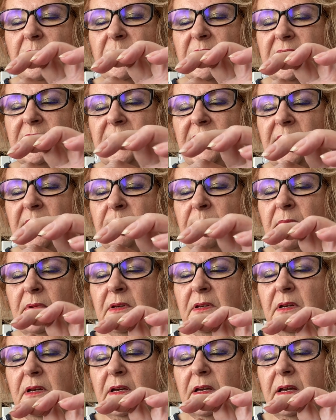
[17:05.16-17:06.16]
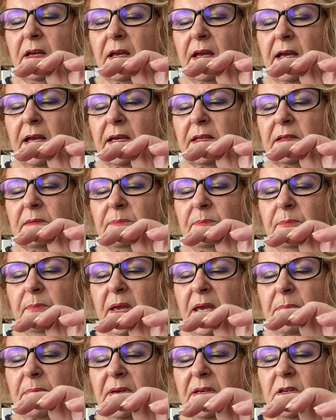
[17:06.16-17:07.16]
the seam, and
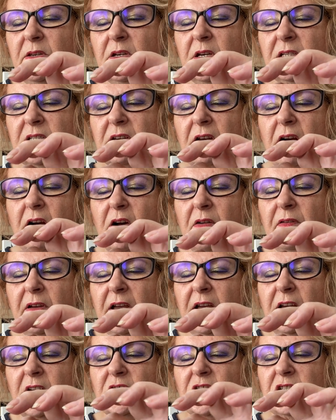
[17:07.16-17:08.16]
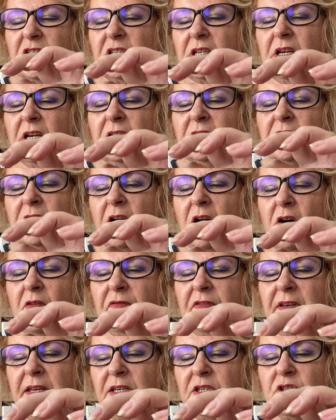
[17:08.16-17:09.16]
maybe just under
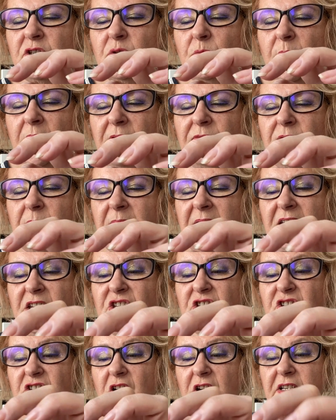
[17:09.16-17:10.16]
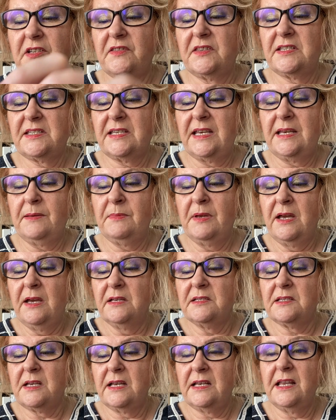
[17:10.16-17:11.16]
1/2 inch away from each side of the seam.
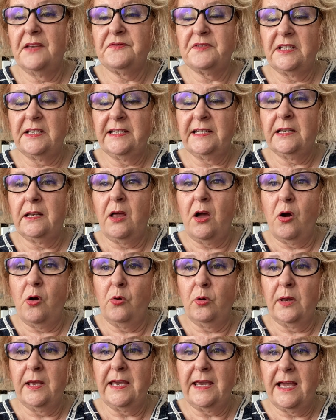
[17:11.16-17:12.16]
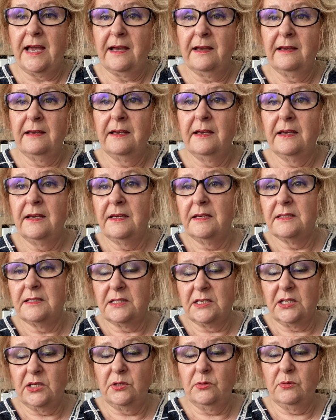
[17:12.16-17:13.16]
So it left a little hole here
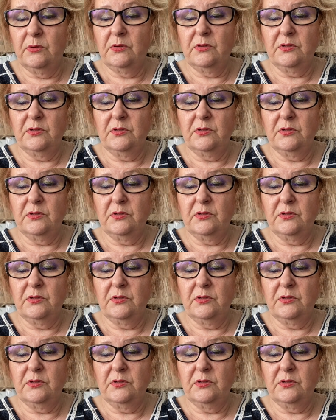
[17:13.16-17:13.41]
to